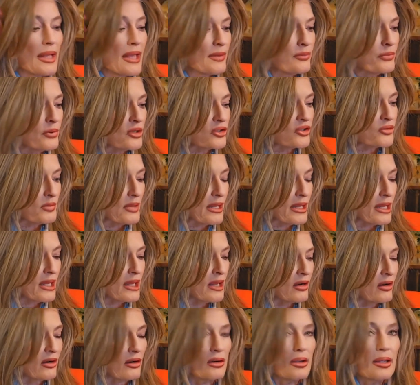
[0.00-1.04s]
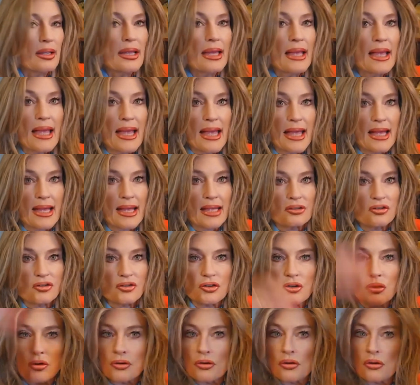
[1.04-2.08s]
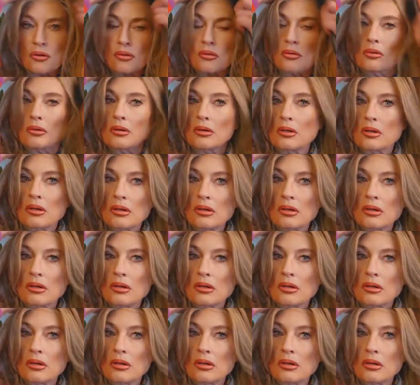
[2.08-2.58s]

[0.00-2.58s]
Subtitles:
brush my hair and show you.